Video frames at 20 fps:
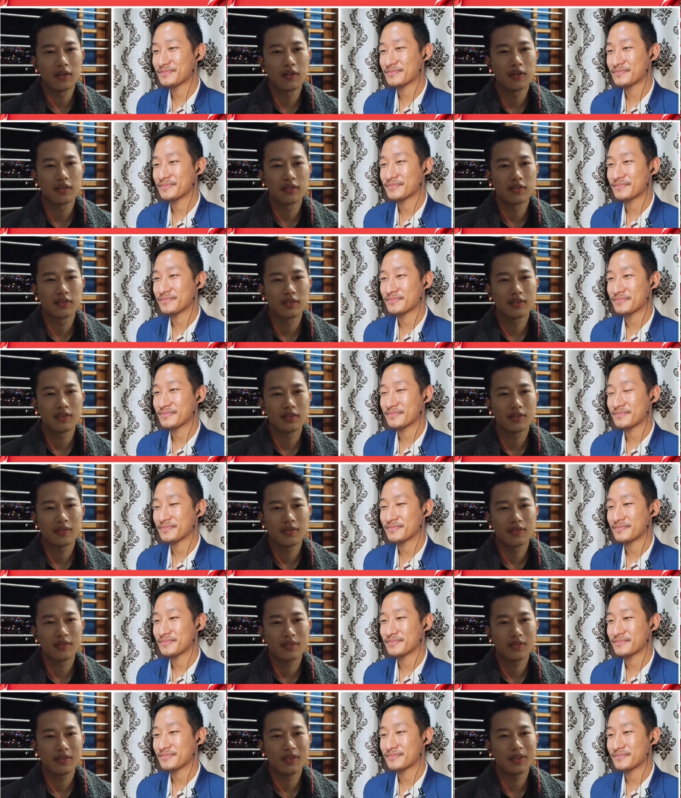Speaker 1: take on
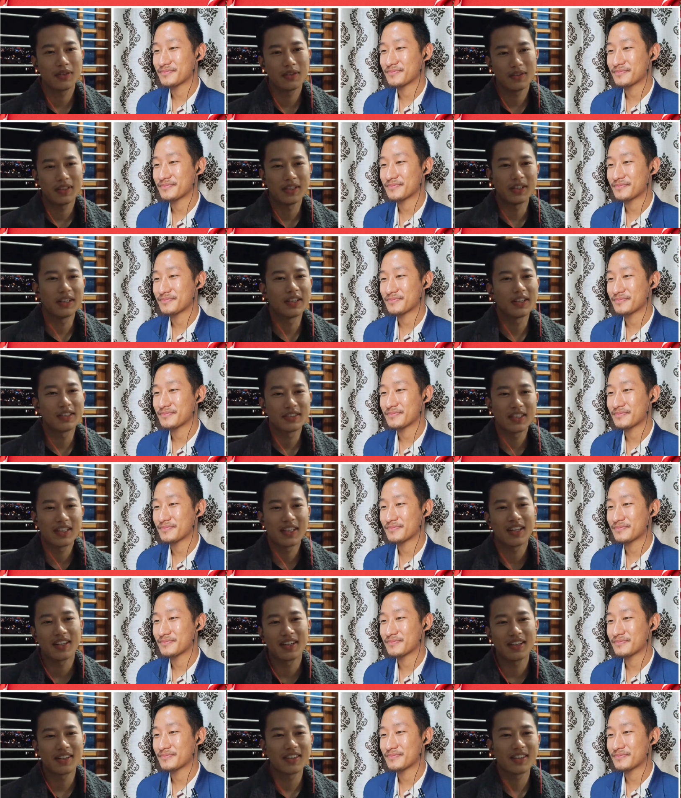the years that
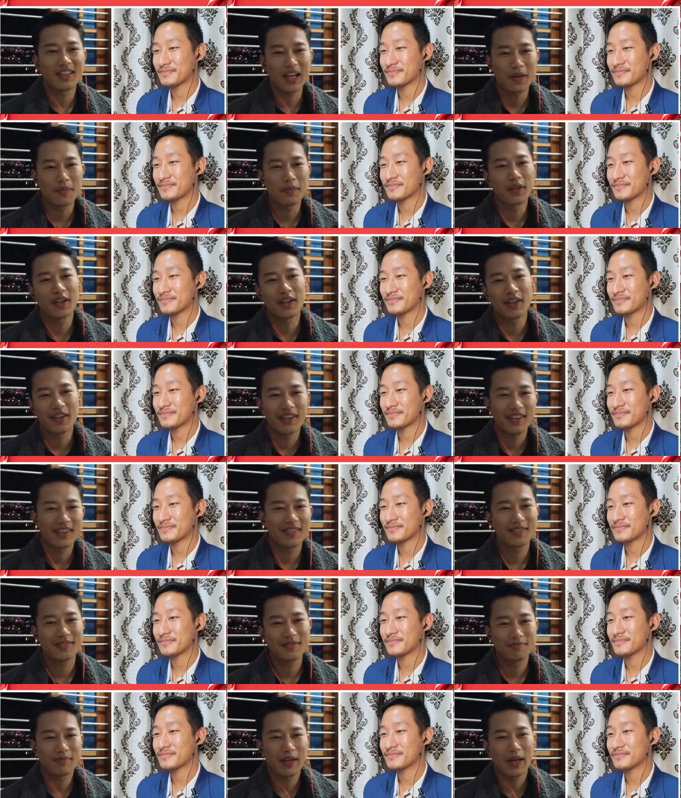are coming
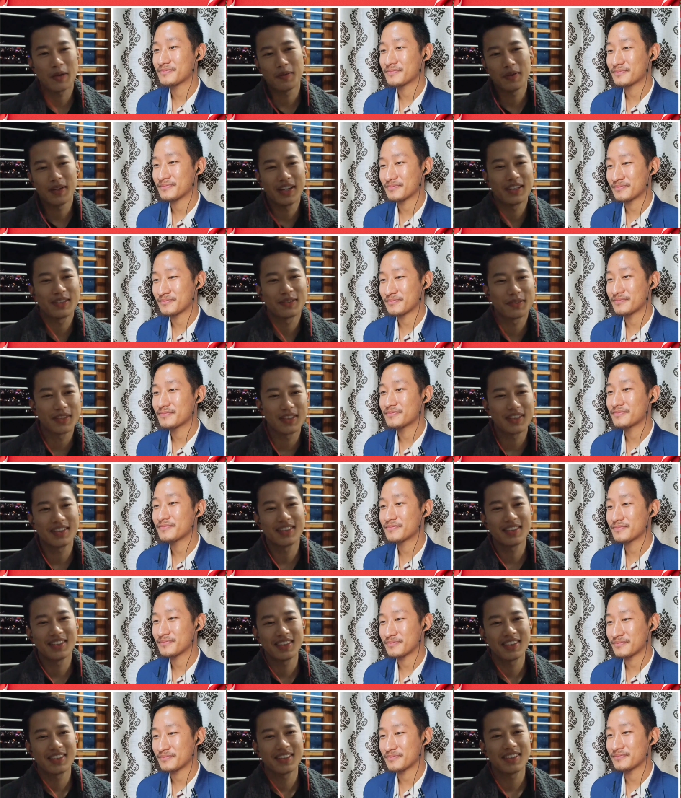my way as
Speaker 2: well.
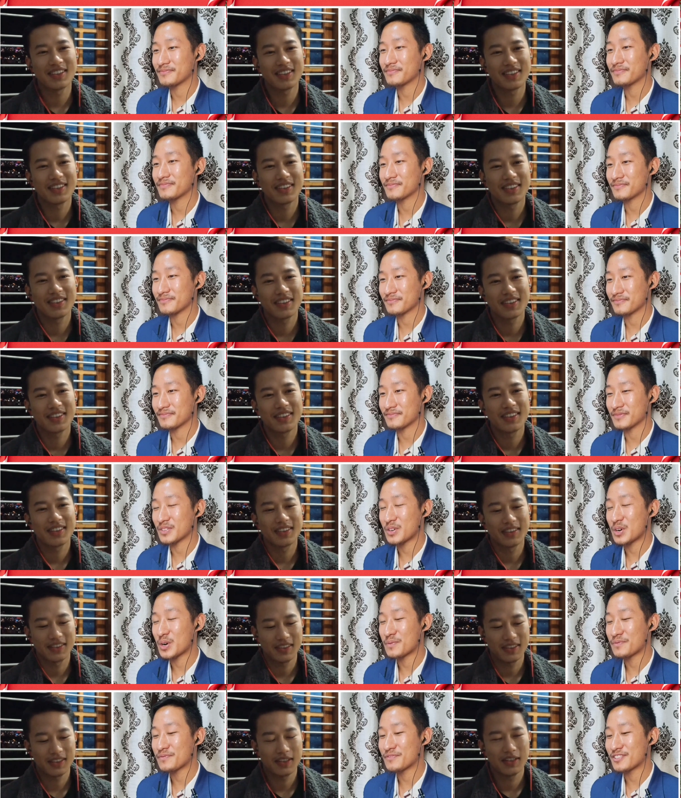Yeah. Mm-hmm.
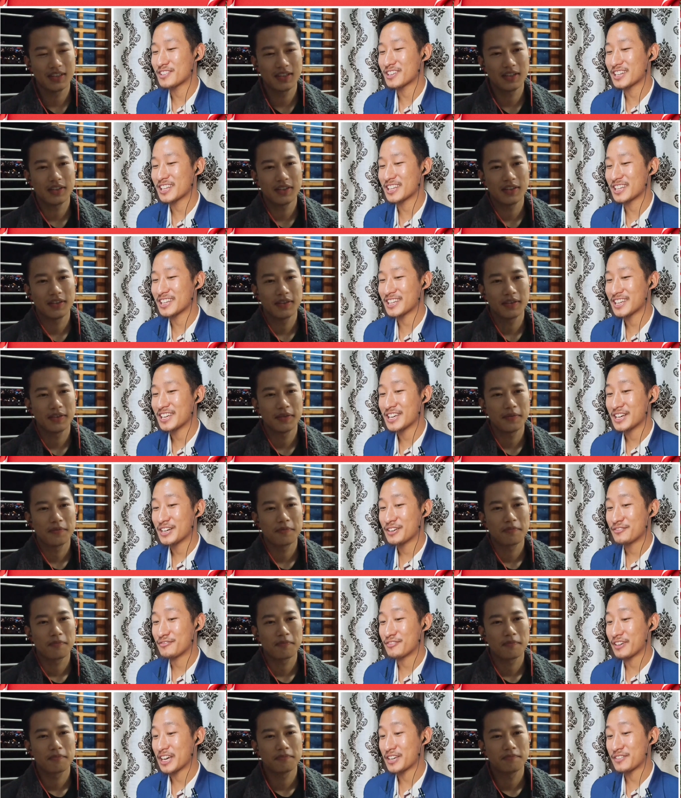Hopefully,
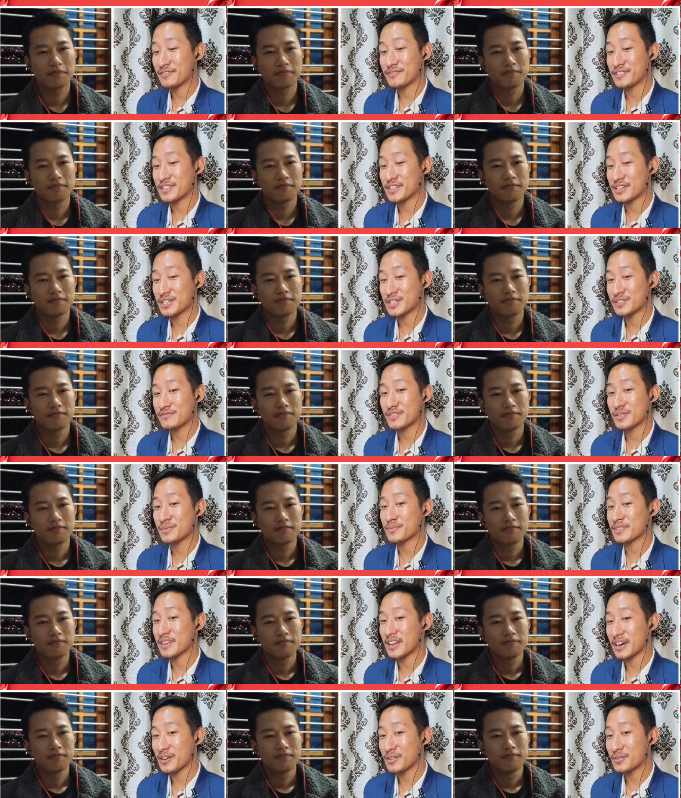five years
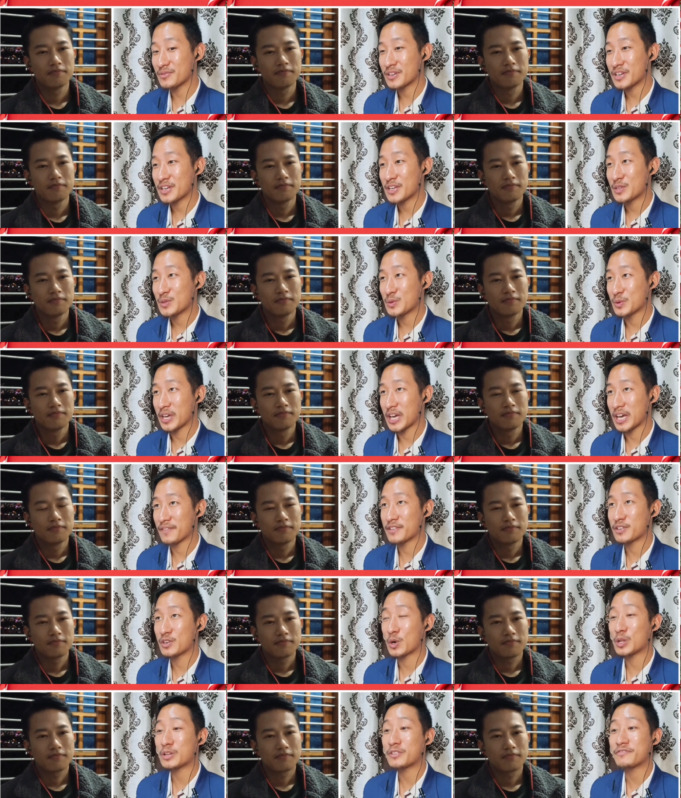from now, you
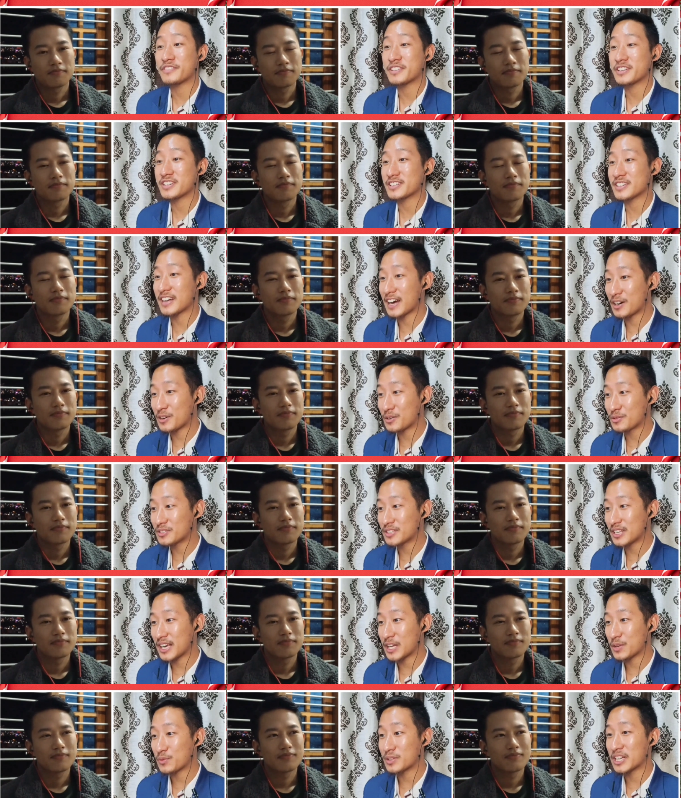have it all figured
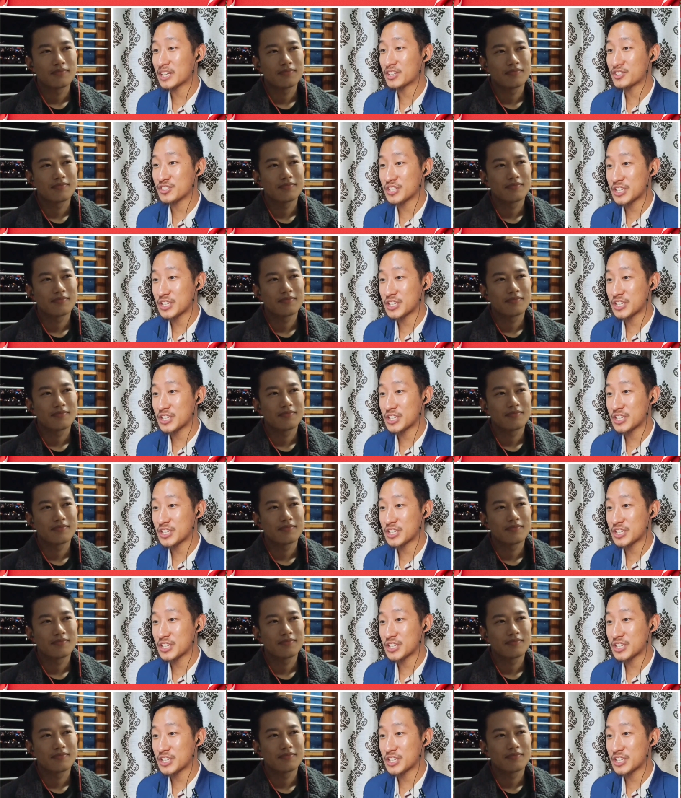out and will